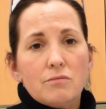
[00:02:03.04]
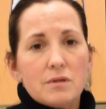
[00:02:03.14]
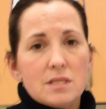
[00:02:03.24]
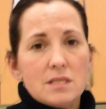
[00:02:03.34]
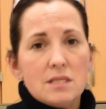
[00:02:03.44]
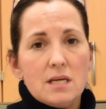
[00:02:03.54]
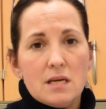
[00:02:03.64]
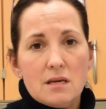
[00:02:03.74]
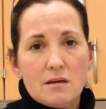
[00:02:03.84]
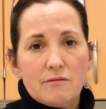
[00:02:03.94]

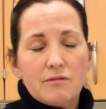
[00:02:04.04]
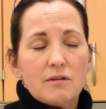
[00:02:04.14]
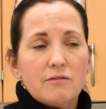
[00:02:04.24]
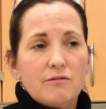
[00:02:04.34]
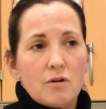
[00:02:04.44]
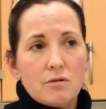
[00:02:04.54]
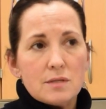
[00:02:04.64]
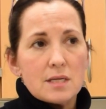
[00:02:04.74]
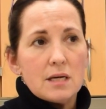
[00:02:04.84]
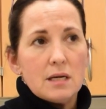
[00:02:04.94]
receive
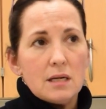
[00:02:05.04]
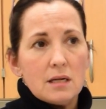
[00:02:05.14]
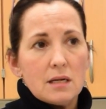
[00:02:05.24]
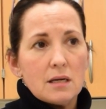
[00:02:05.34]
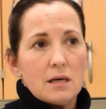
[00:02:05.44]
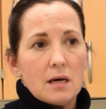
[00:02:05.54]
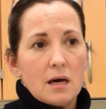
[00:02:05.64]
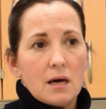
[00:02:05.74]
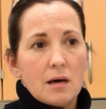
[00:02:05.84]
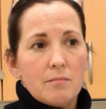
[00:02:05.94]
frozen
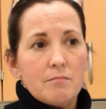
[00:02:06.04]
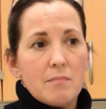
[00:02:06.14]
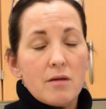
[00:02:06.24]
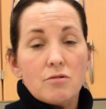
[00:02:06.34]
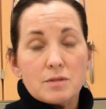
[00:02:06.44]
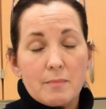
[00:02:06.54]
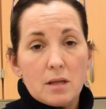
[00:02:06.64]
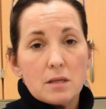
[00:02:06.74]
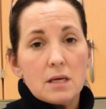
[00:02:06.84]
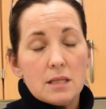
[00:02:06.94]
mother's
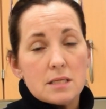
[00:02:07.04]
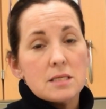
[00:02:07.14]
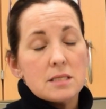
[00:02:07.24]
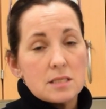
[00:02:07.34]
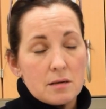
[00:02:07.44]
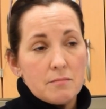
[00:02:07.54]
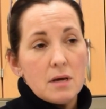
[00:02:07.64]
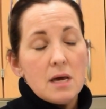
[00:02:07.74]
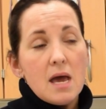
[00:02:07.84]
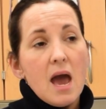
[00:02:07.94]
milk in the system
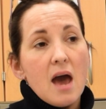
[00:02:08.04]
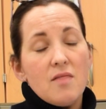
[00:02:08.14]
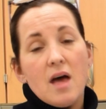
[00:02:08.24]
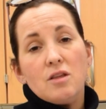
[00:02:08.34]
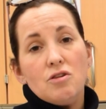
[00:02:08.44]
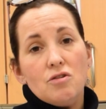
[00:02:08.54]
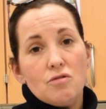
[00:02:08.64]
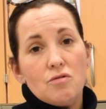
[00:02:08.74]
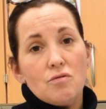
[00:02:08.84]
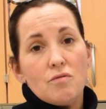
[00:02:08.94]
and then
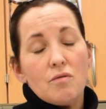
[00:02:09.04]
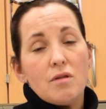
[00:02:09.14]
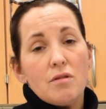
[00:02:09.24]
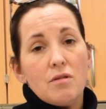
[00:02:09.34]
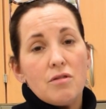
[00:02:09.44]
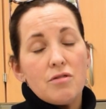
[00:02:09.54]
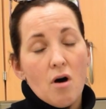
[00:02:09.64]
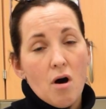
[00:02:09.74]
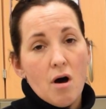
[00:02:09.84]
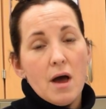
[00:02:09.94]
you
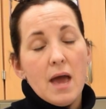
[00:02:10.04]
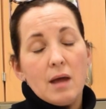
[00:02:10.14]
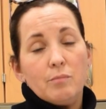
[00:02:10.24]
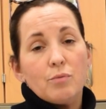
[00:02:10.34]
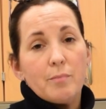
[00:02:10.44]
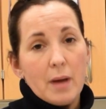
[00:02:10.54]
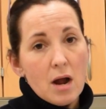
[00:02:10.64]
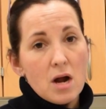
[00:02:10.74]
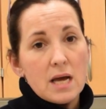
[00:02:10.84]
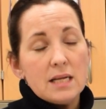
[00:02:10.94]
thaw and
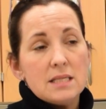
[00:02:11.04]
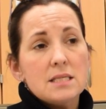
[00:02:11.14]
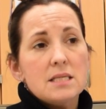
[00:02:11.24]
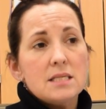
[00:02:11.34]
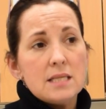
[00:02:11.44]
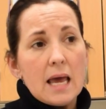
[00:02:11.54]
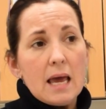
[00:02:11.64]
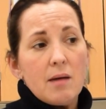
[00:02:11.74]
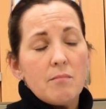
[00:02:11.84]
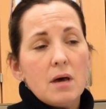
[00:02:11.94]
prepare it, it's the
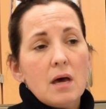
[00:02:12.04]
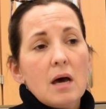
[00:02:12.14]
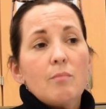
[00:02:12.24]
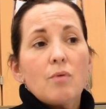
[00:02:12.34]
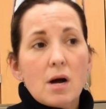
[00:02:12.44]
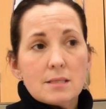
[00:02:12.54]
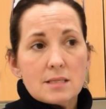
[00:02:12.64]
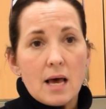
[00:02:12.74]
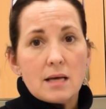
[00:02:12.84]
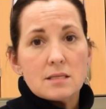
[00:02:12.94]
same
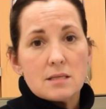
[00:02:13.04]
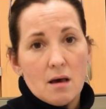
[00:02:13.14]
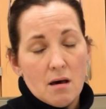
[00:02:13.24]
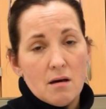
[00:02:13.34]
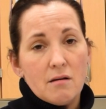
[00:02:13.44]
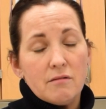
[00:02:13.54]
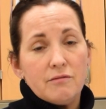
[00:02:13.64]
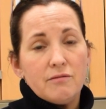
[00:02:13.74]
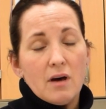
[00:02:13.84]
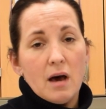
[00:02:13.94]
process of
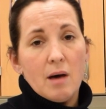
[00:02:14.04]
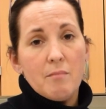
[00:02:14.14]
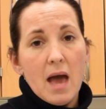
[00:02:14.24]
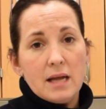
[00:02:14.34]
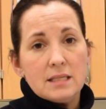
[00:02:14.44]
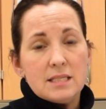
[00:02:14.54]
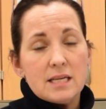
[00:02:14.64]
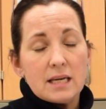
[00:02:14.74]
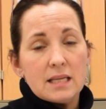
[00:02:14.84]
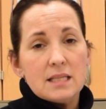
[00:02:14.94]

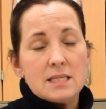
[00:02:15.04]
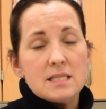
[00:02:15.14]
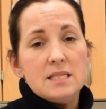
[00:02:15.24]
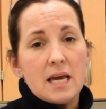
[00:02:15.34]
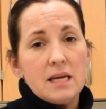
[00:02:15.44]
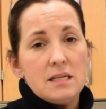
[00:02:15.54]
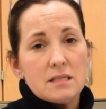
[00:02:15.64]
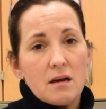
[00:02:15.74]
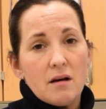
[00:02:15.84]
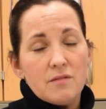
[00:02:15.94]
editing the state
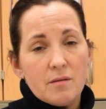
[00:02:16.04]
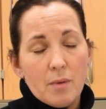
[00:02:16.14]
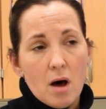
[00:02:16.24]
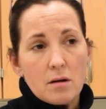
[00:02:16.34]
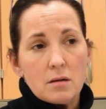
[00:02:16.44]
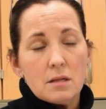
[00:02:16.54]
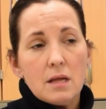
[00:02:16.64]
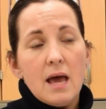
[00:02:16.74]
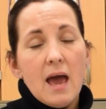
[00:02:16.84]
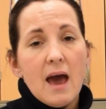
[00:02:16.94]
of the bottle
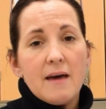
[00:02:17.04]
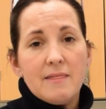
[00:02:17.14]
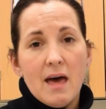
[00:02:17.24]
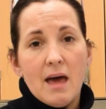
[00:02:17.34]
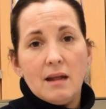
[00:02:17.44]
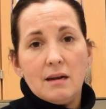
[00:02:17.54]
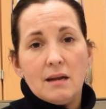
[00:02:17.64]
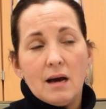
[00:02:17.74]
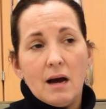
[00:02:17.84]
and then